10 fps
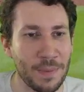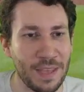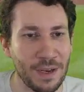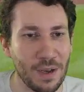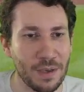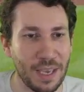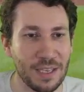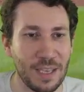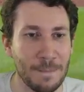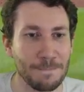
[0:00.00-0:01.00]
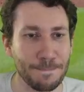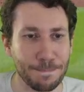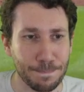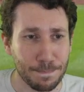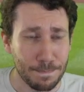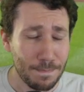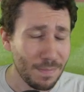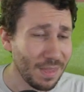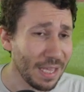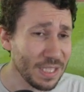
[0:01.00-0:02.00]
But there, okay, yep.
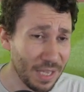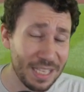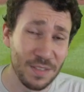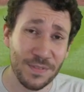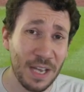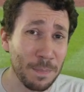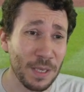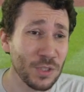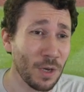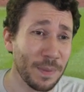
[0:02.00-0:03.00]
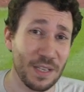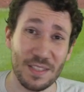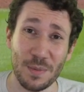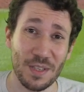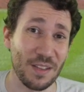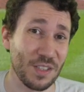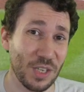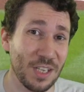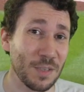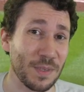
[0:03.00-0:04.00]
That's a fine pitch call because he was on the changeup.